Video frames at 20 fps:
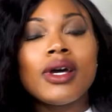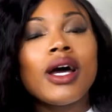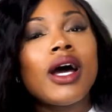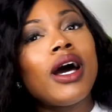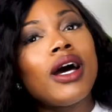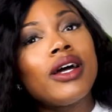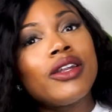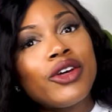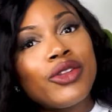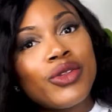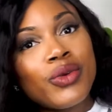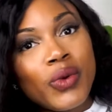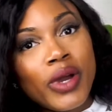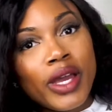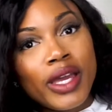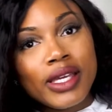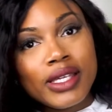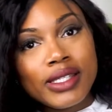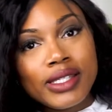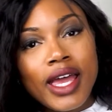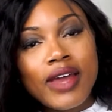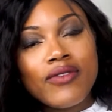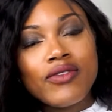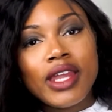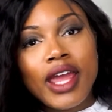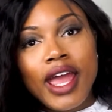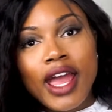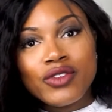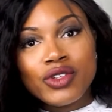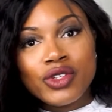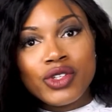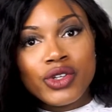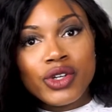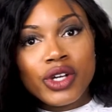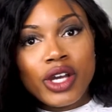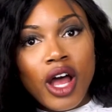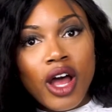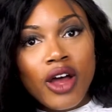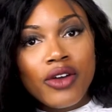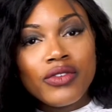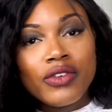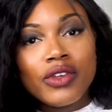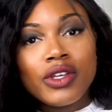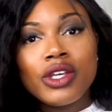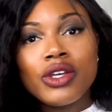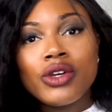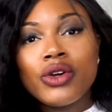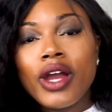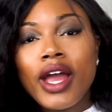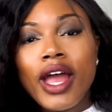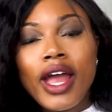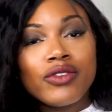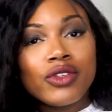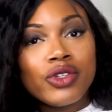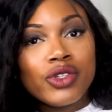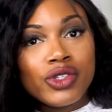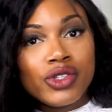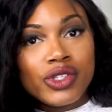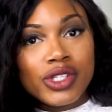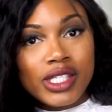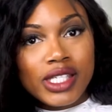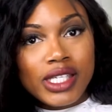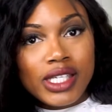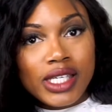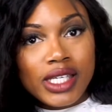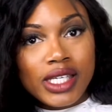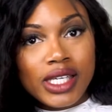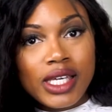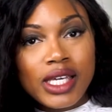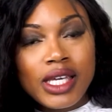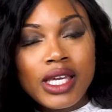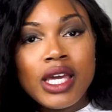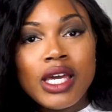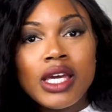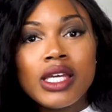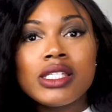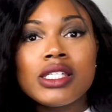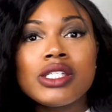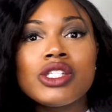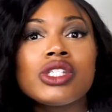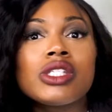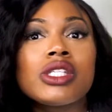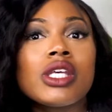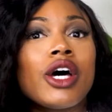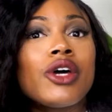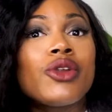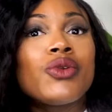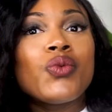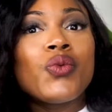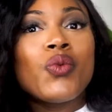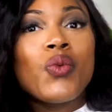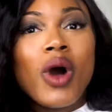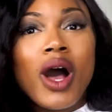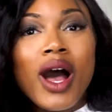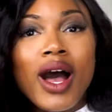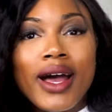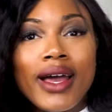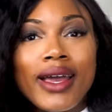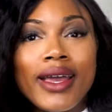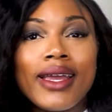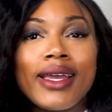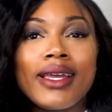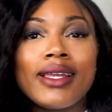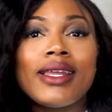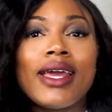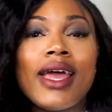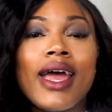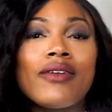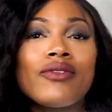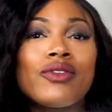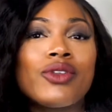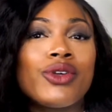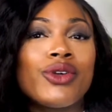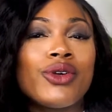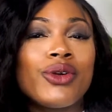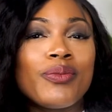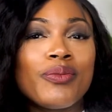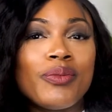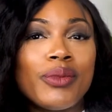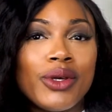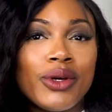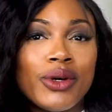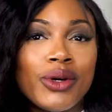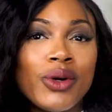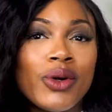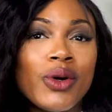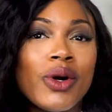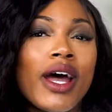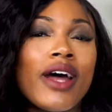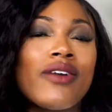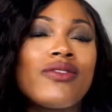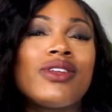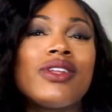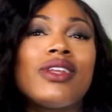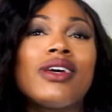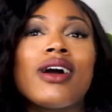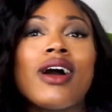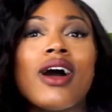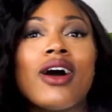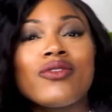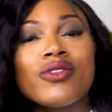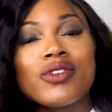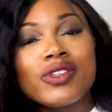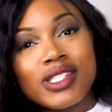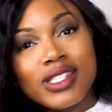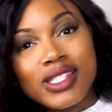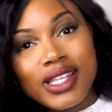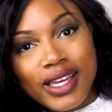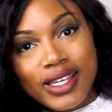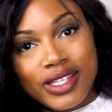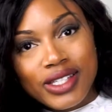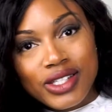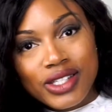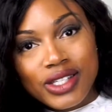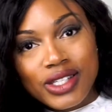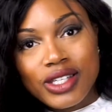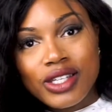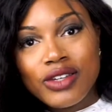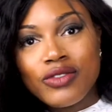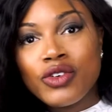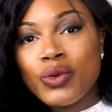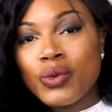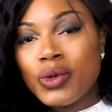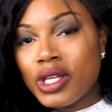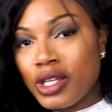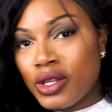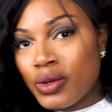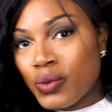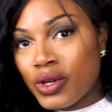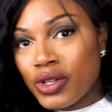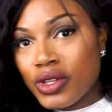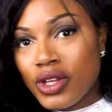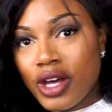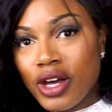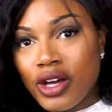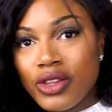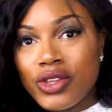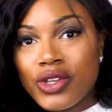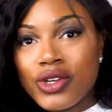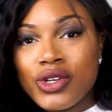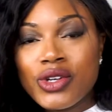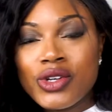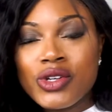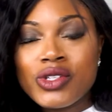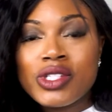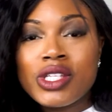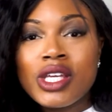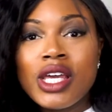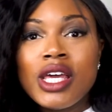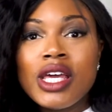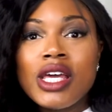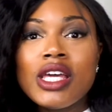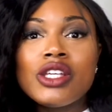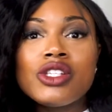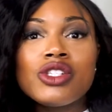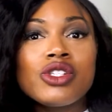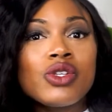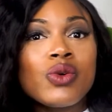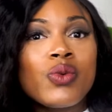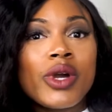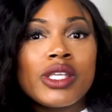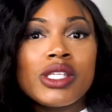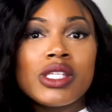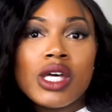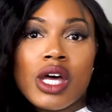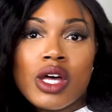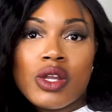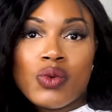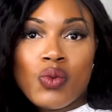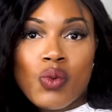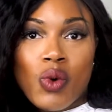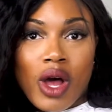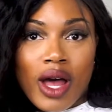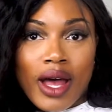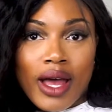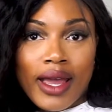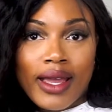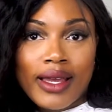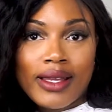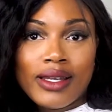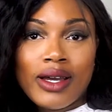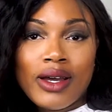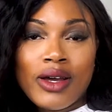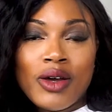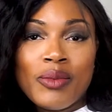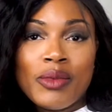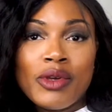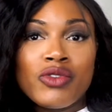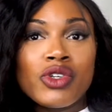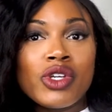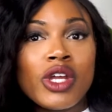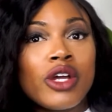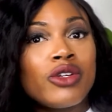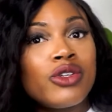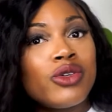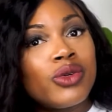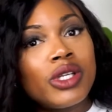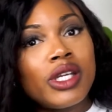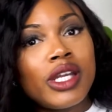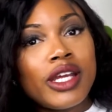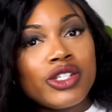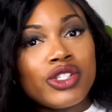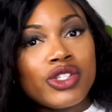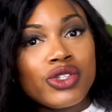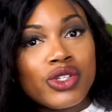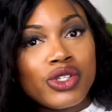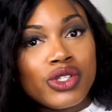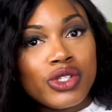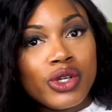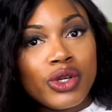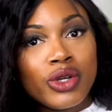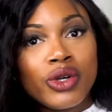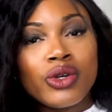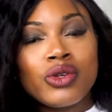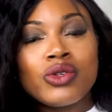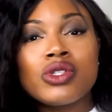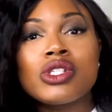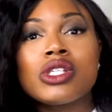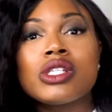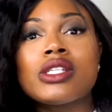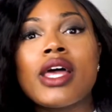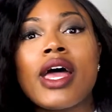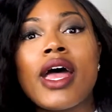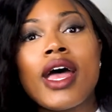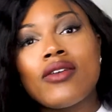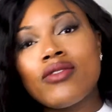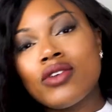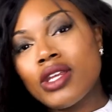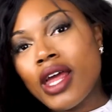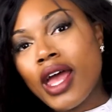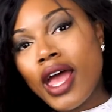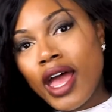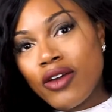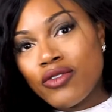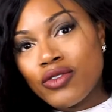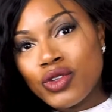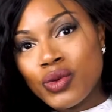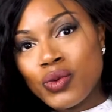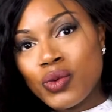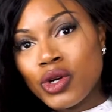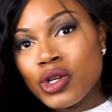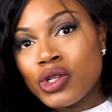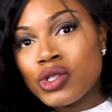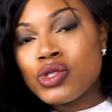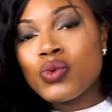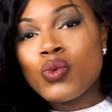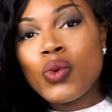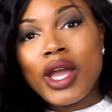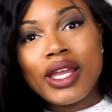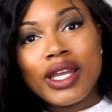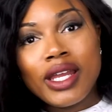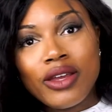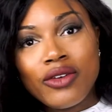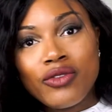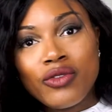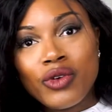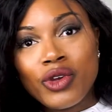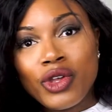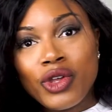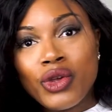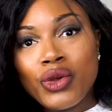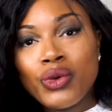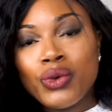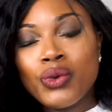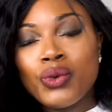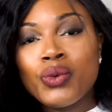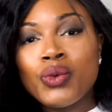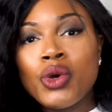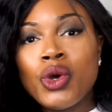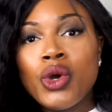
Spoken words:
Another way is having after dinner coffee or after dinner tea to just unwind after your meal, after the conversation, if you're eating with others. It's just a way to unwind. If you're not doing it as your dessert, just have it afterwards waiting for you.